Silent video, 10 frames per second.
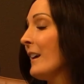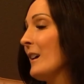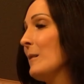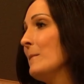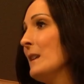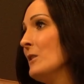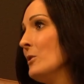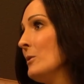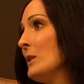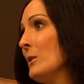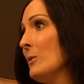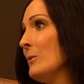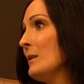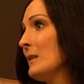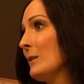They do
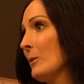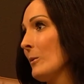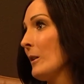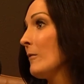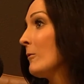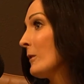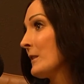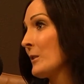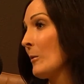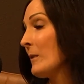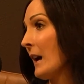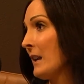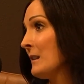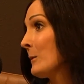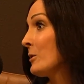use a fluoroscope guidance,